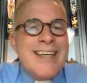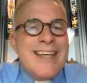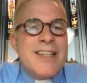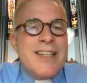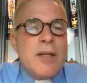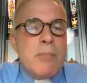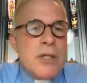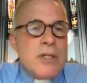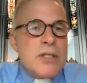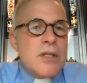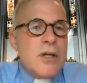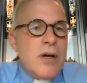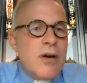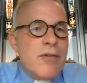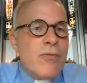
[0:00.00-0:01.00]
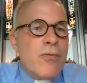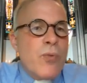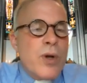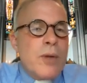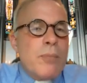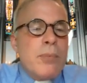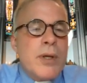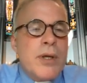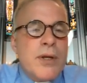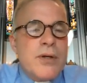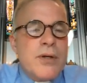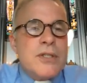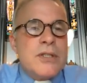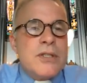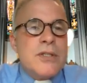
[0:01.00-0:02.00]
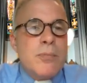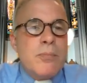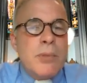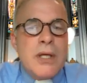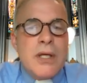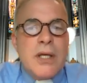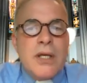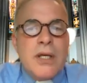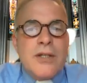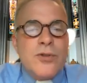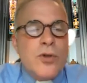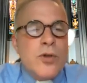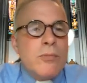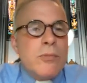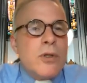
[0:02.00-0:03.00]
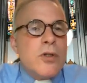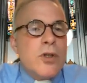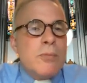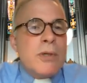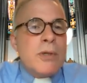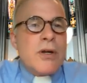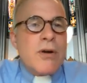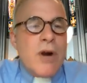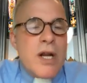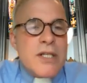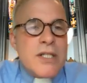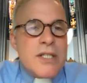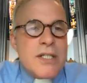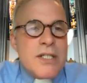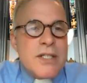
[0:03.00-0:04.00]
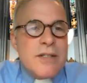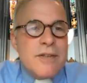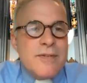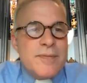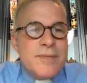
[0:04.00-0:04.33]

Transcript: in the midst of what appears to be doom, gloom, and a crisis.